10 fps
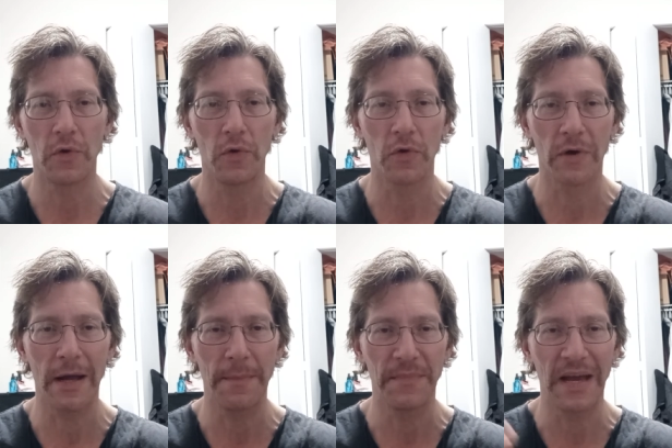cooler
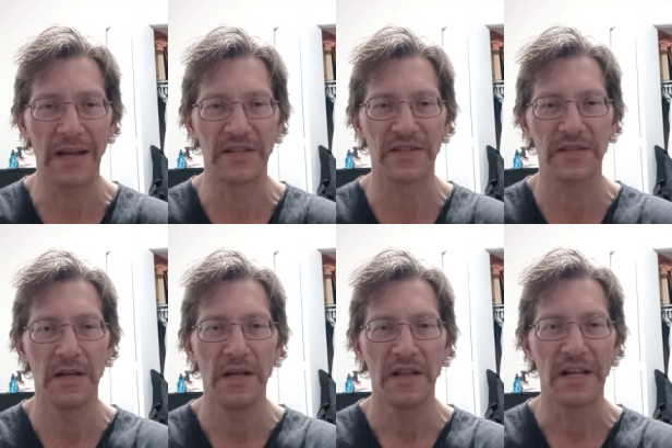
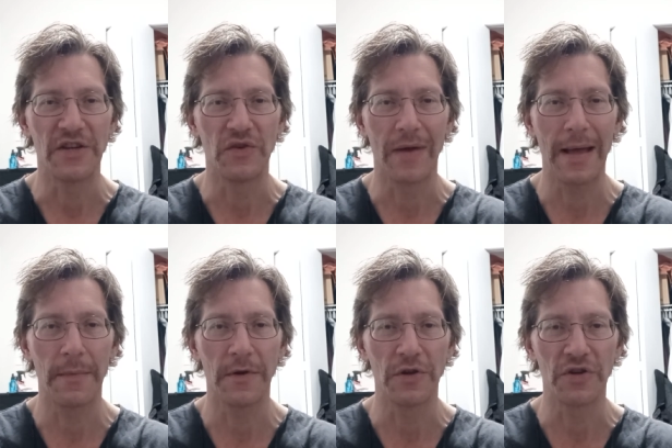updates that you
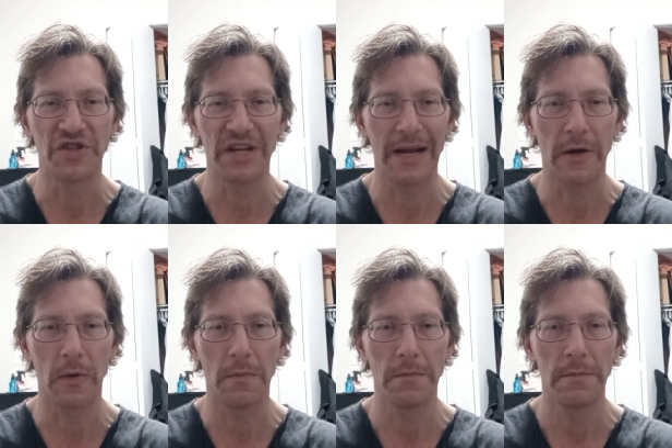have on your
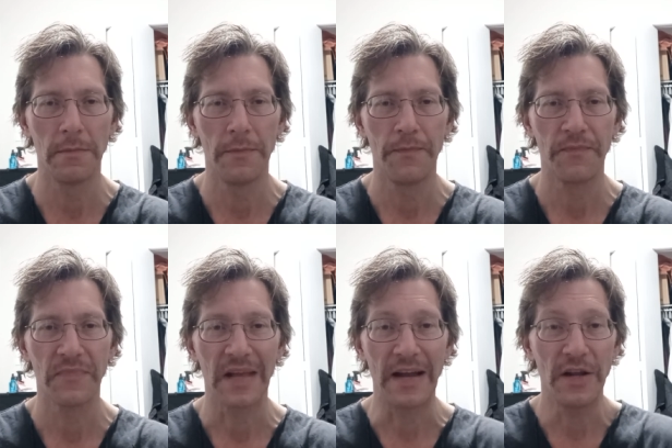channel.
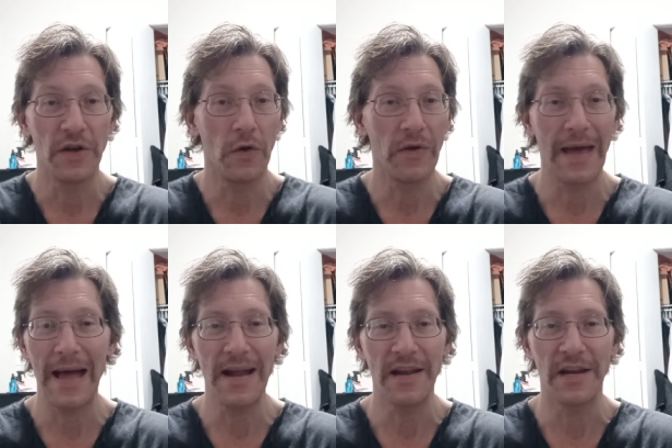I didn't know you
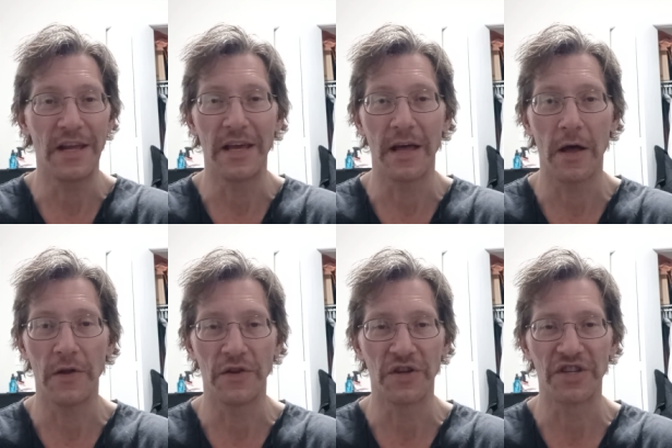had any uh,
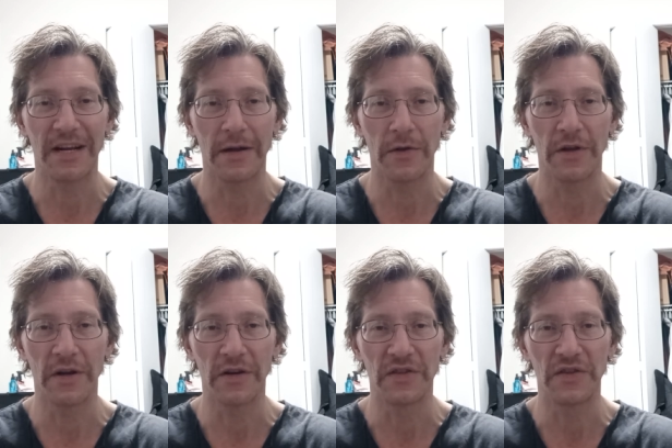on your channel
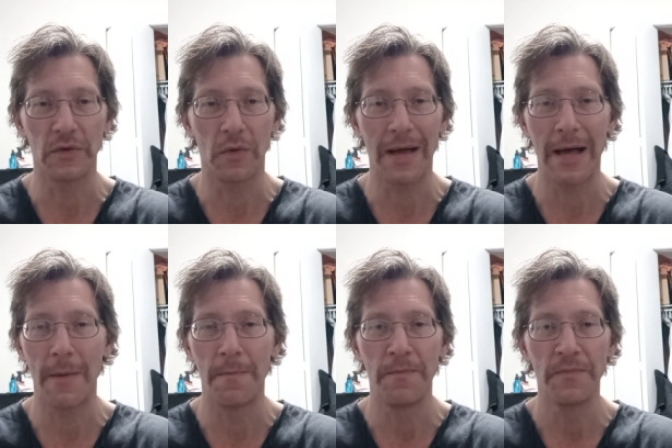there until
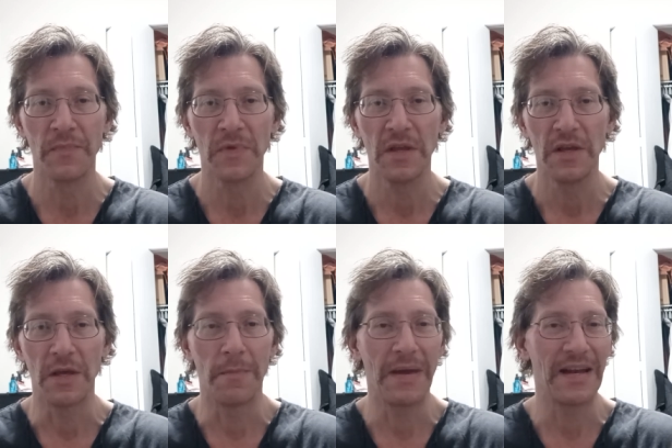um,
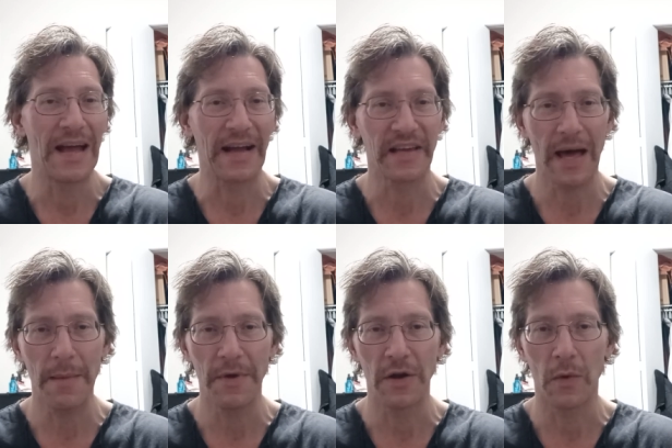you made that
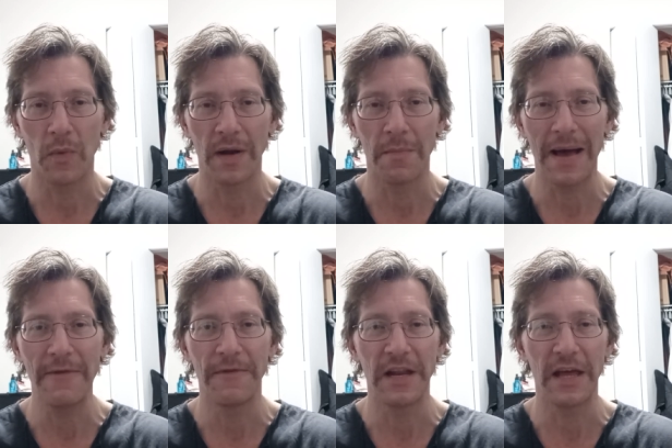comment on one of my
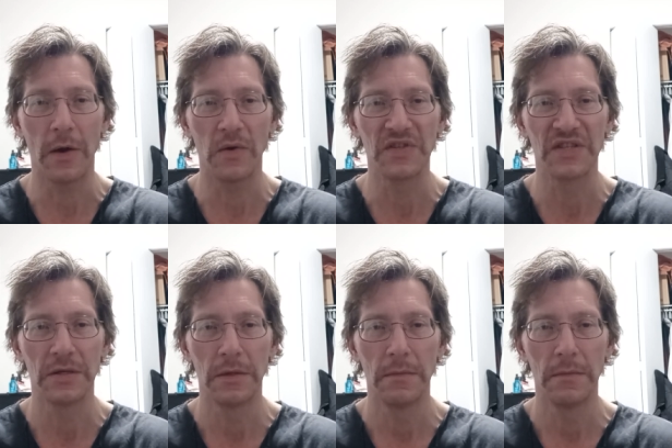videos.